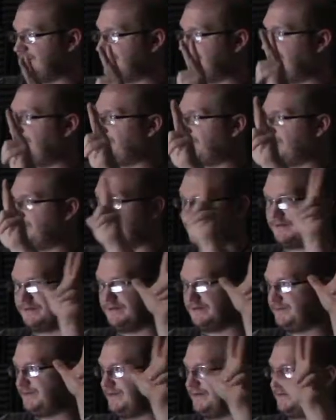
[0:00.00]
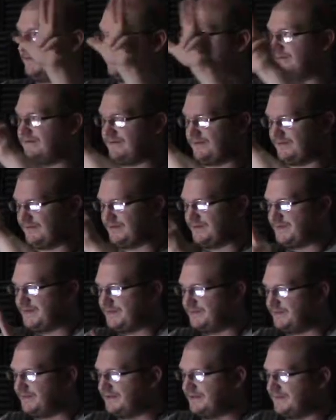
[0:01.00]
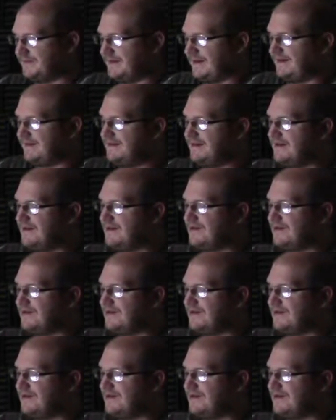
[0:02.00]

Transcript: so now we're up to three people. Yeah. We're three people deep now.